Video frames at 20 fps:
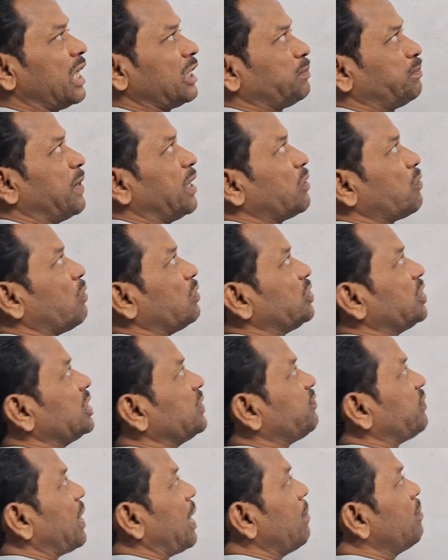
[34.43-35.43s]
expect
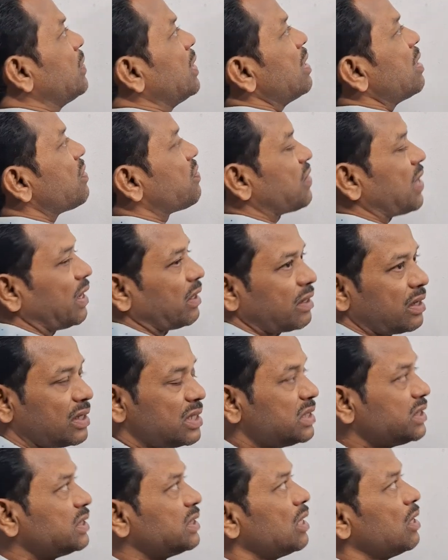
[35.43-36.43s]
questions from
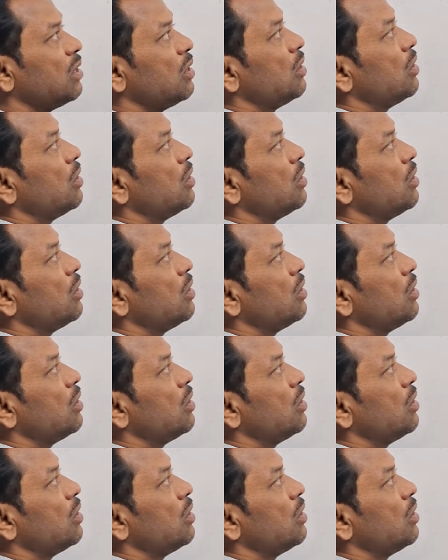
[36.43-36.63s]
circles.